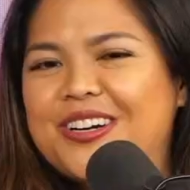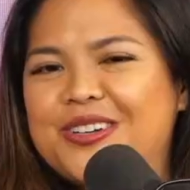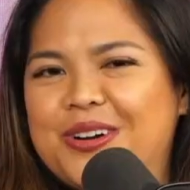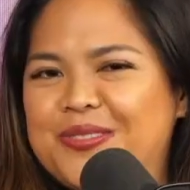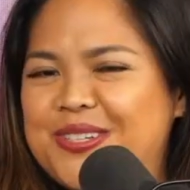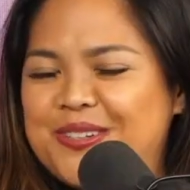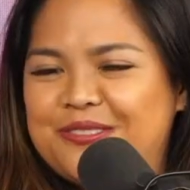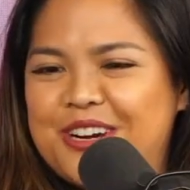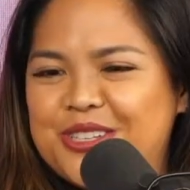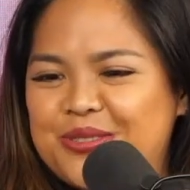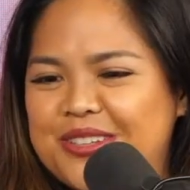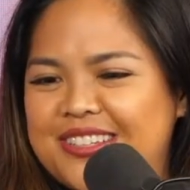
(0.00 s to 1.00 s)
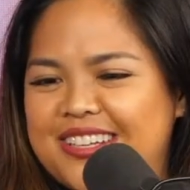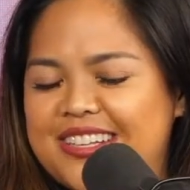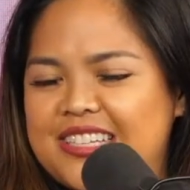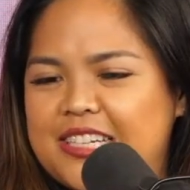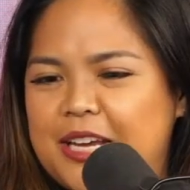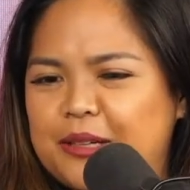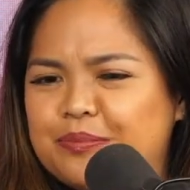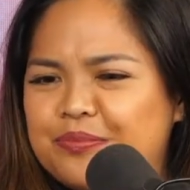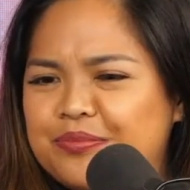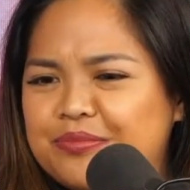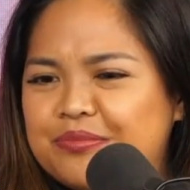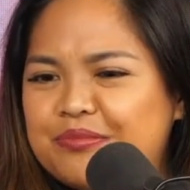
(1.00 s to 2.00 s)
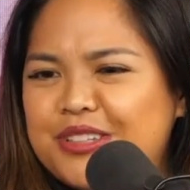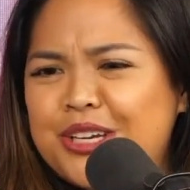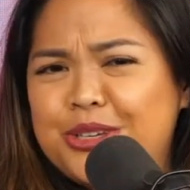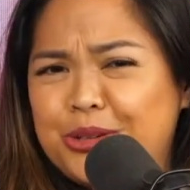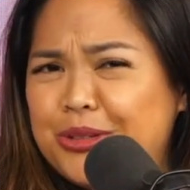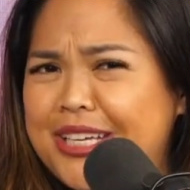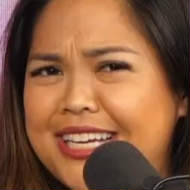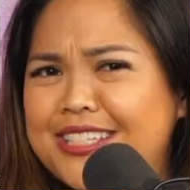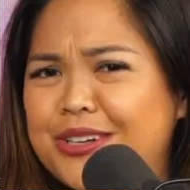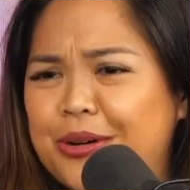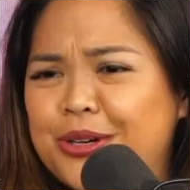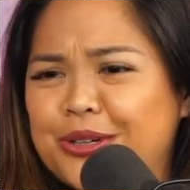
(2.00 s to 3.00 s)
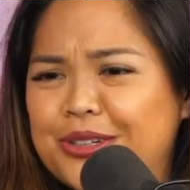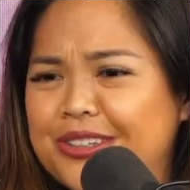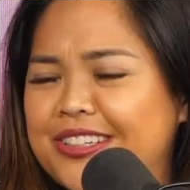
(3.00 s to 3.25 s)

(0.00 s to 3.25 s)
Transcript: who I'm still friends with to this day. You really get to know your